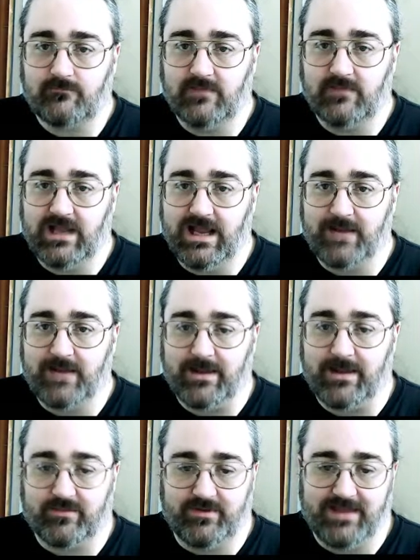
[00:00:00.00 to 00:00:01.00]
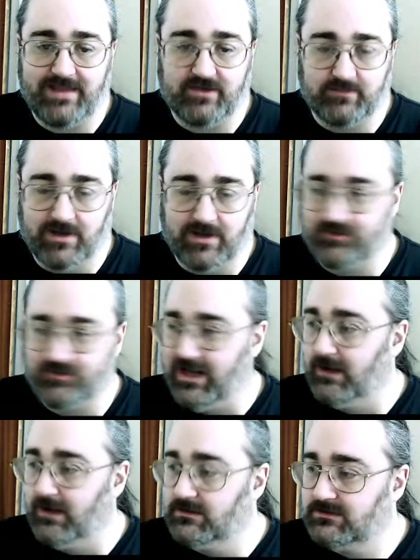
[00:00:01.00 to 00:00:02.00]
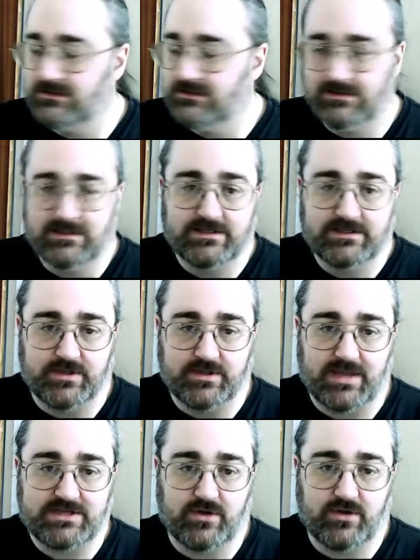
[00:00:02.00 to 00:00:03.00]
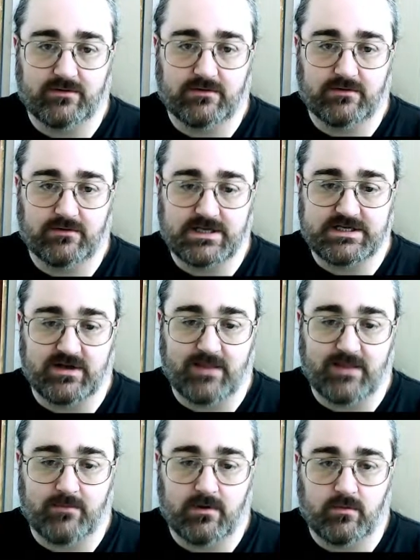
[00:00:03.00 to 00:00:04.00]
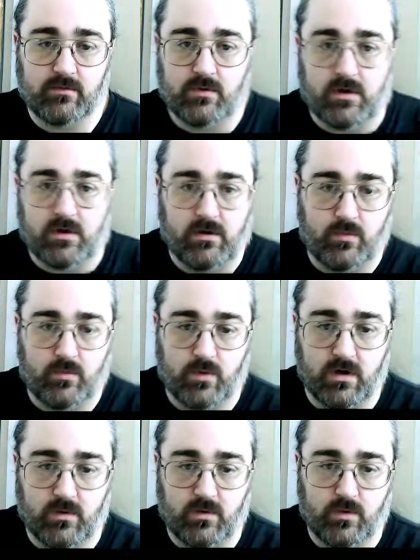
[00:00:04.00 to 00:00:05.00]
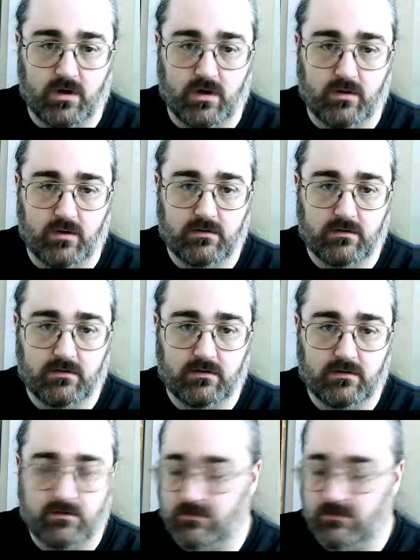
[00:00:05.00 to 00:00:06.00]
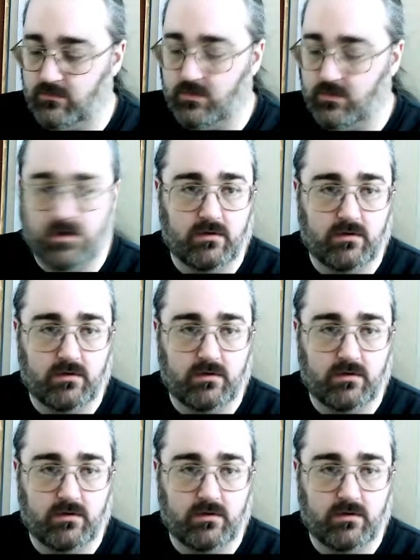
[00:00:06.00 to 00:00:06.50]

at about 3,000 miles an hour. So that's not necessarily that. Whoa, whoa, whoa, whoa,